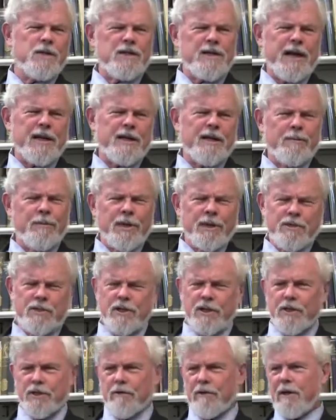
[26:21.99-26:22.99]
It's actually about
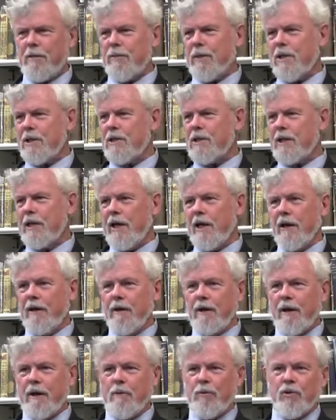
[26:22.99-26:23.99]
six or eight months later.
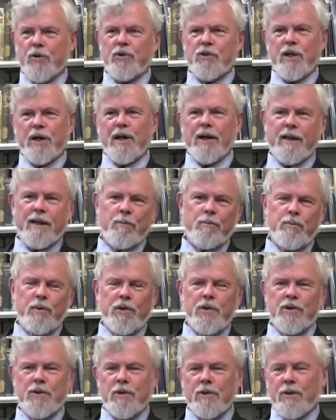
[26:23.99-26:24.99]
He pulls it out of the
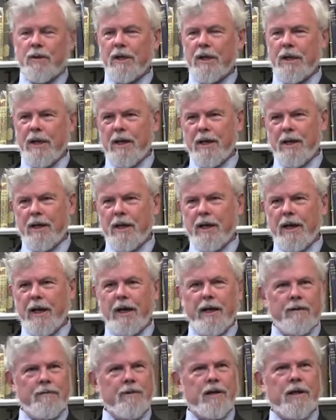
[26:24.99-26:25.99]
pigeonhole,
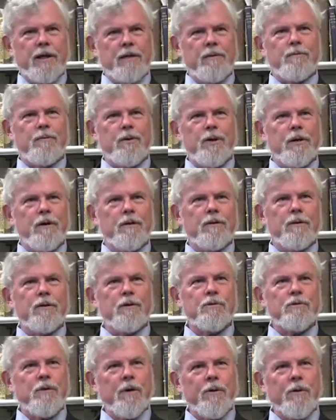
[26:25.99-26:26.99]
and everything you know
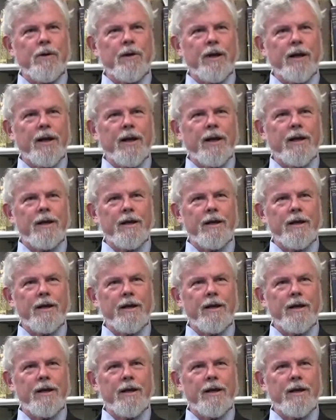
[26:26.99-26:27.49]
goes forward again.